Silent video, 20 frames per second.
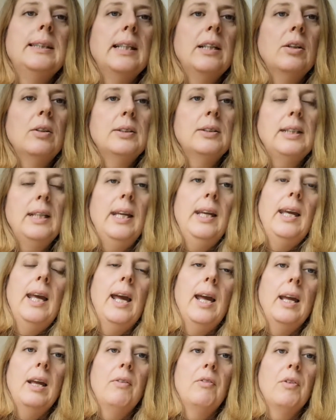Diggle
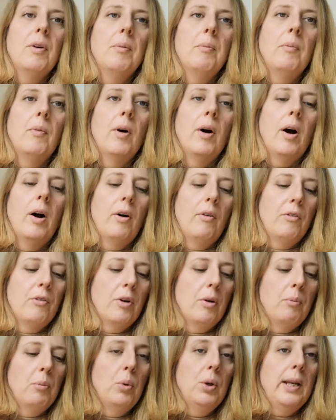DK from
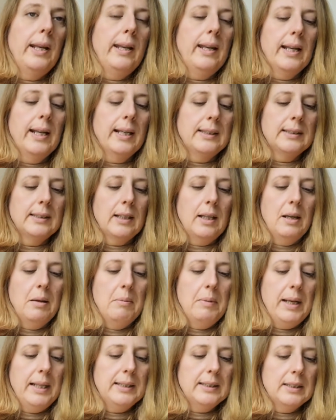Woolyknit. I